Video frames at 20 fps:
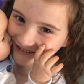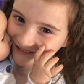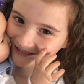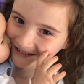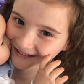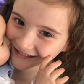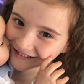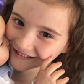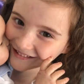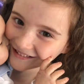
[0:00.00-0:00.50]
He
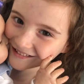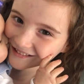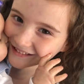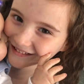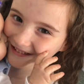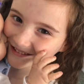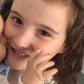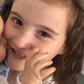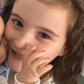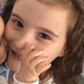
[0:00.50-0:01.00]
looks like he's
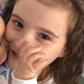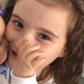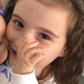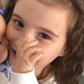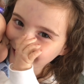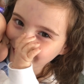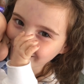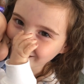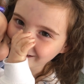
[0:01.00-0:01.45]
giving you a kiss.